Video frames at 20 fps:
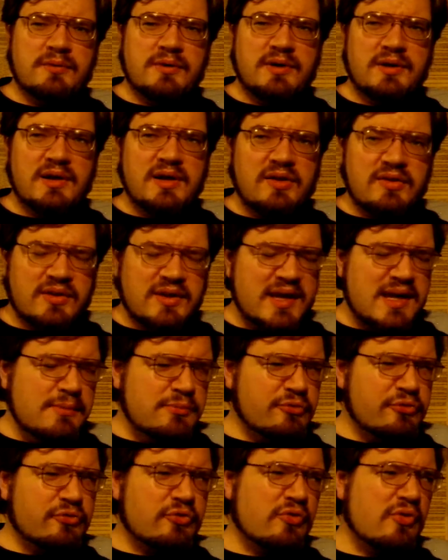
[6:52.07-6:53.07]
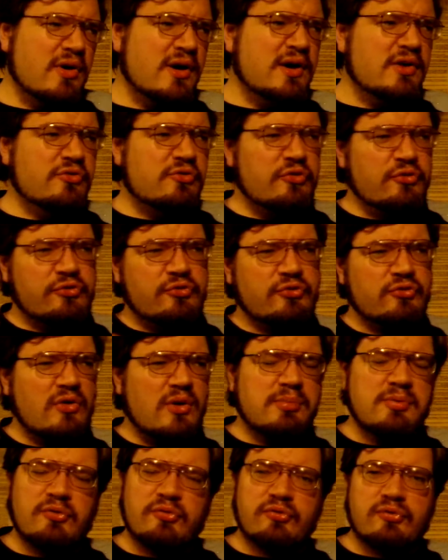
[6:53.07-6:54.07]
It keeps trying to stop
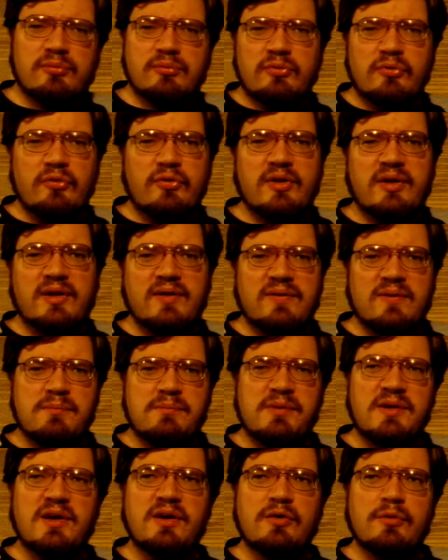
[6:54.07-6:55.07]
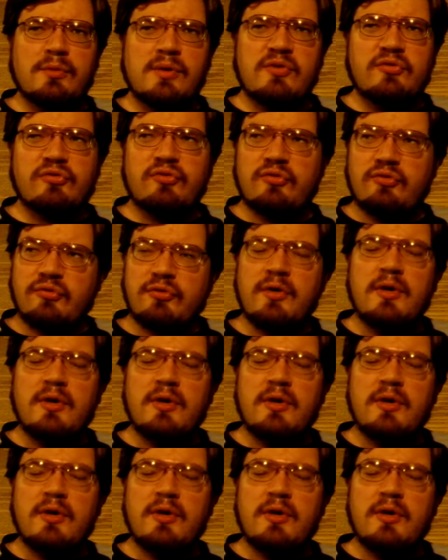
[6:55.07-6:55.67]
us from looking at the bigger questions,